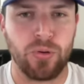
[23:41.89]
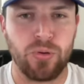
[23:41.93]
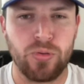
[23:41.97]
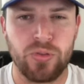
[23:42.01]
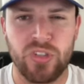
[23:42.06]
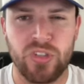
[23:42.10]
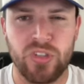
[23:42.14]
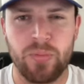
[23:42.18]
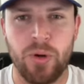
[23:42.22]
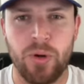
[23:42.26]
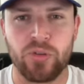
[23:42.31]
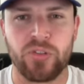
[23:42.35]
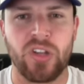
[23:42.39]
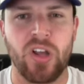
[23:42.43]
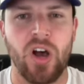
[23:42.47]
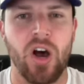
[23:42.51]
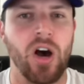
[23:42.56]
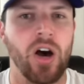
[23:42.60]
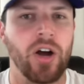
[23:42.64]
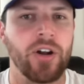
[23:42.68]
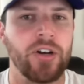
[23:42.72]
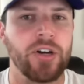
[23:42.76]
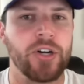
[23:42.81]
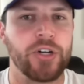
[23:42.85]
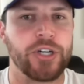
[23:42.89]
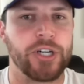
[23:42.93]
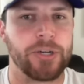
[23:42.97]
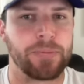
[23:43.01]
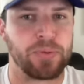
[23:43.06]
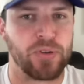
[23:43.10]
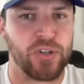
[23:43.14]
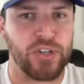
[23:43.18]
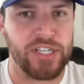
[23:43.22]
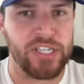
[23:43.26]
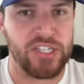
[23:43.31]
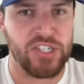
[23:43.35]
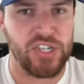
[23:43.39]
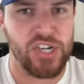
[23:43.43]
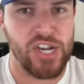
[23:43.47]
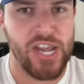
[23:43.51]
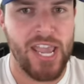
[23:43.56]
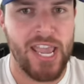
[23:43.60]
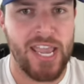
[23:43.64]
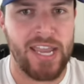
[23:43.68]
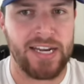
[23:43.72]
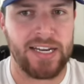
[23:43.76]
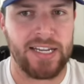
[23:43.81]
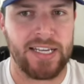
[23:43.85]
Who's the yeah, most
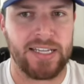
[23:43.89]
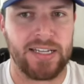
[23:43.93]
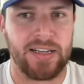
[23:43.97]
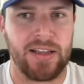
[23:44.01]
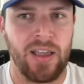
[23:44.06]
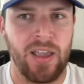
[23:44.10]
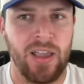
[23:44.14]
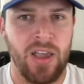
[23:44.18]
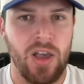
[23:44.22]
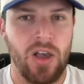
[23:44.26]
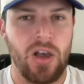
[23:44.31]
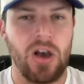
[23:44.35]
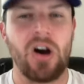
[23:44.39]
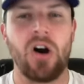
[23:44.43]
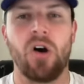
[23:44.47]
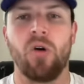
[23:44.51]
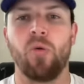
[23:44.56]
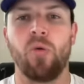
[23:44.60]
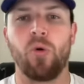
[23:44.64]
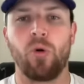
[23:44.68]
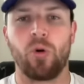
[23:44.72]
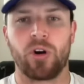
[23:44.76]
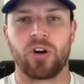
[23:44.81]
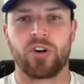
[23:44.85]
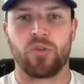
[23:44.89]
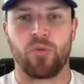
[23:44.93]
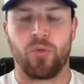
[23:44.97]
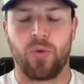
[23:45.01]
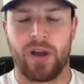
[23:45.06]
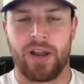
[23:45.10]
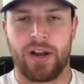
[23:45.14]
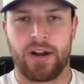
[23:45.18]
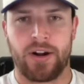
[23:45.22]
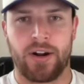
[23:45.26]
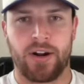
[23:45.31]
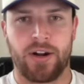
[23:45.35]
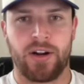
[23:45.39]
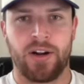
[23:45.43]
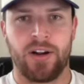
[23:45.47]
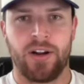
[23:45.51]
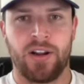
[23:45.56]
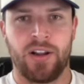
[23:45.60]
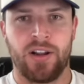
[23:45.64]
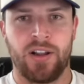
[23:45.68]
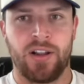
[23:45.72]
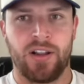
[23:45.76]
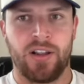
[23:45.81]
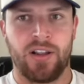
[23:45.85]
underappreciated award winner
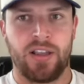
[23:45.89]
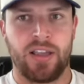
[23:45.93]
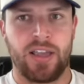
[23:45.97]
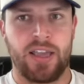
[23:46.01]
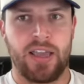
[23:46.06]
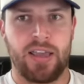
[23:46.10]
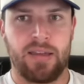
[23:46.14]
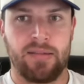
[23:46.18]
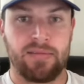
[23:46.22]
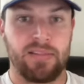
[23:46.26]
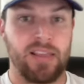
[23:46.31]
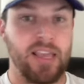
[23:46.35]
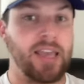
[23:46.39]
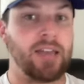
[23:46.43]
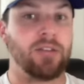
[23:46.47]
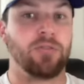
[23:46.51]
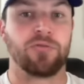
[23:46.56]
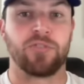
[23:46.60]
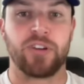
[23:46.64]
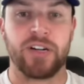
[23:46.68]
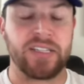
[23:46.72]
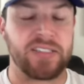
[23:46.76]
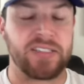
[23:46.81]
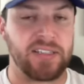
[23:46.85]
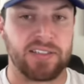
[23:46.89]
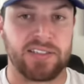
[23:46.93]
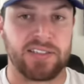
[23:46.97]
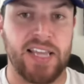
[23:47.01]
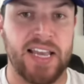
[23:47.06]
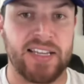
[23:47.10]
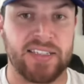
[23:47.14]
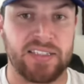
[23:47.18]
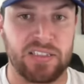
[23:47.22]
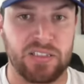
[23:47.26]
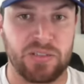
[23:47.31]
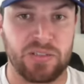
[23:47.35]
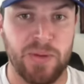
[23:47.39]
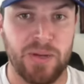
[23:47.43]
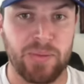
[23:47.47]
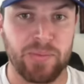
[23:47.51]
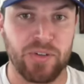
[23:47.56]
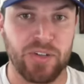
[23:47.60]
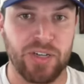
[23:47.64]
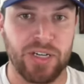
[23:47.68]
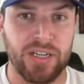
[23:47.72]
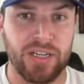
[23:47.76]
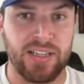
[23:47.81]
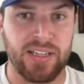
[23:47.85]
in recent Texas
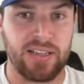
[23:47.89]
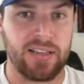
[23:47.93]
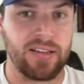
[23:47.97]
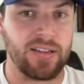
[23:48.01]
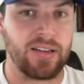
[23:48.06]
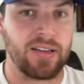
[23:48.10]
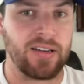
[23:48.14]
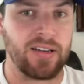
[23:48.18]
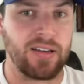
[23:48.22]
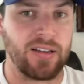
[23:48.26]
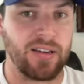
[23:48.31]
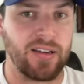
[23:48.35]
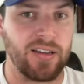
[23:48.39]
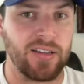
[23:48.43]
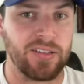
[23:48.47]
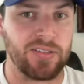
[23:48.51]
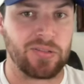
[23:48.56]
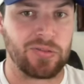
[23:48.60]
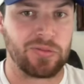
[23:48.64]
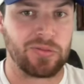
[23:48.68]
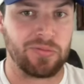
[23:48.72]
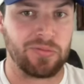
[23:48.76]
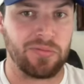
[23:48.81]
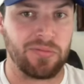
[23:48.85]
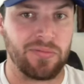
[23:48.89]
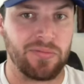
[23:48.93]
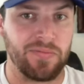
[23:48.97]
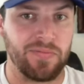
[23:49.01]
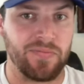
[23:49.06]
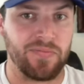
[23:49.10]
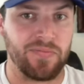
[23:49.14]
memory? D'Onta Foreman.